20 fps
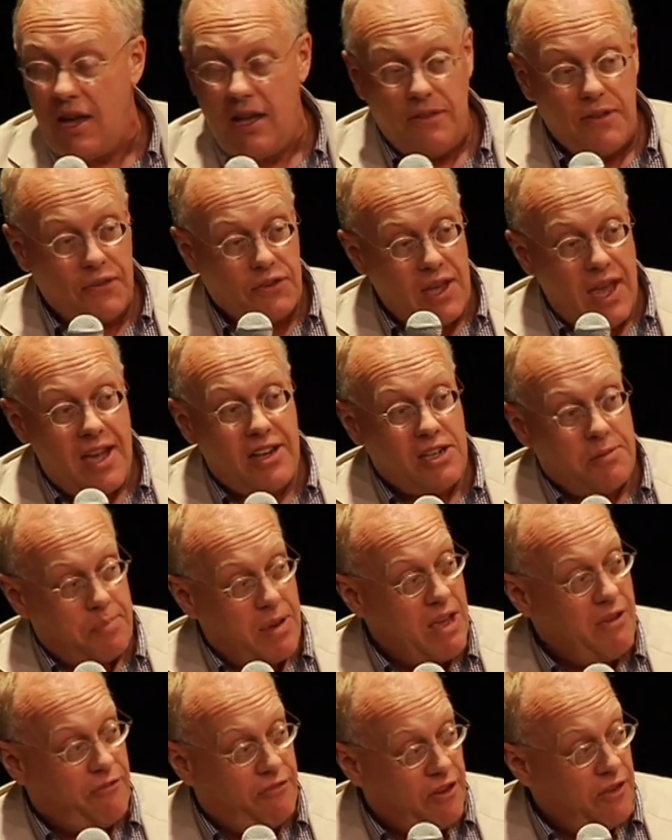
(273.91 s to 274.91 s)
that they had to
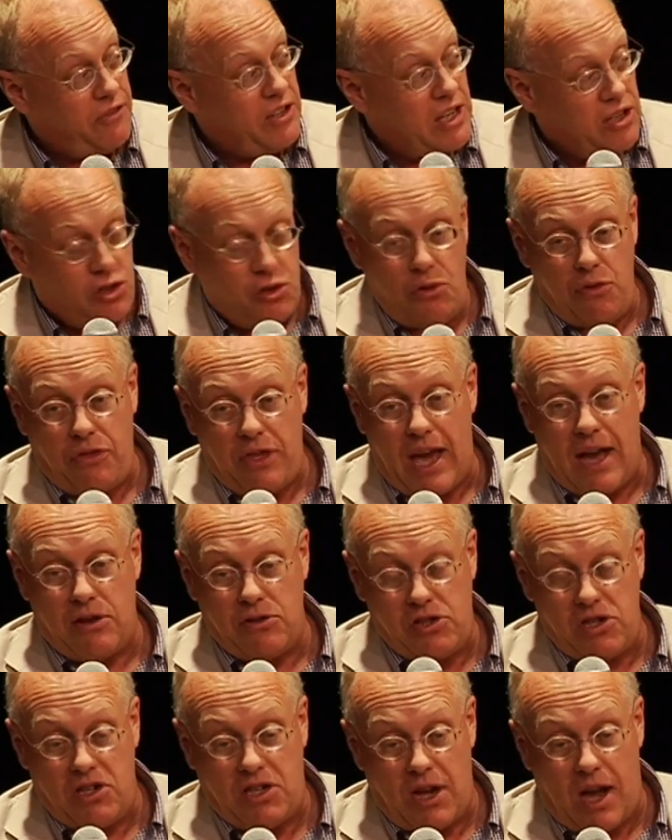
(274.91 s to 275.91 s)
pay
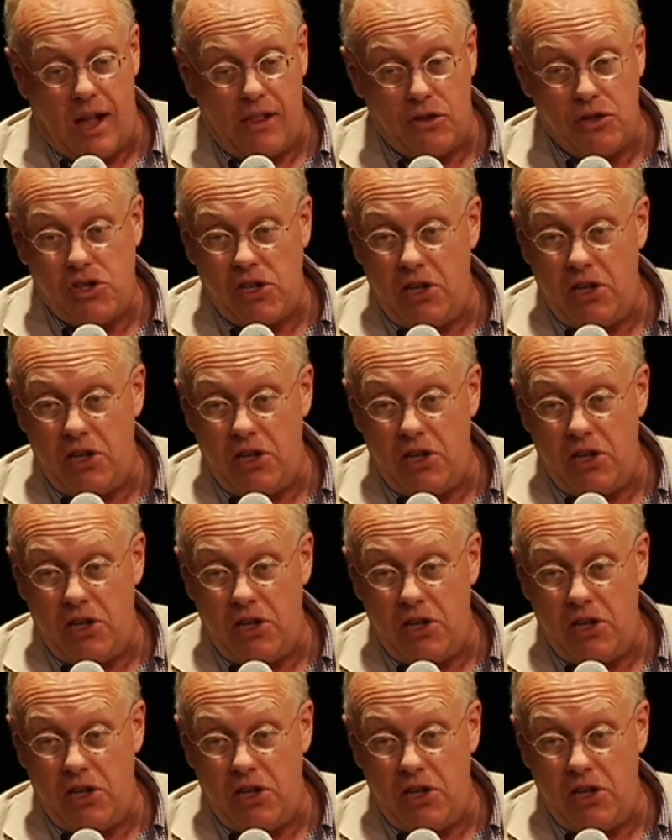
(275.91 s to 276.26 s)
$52,000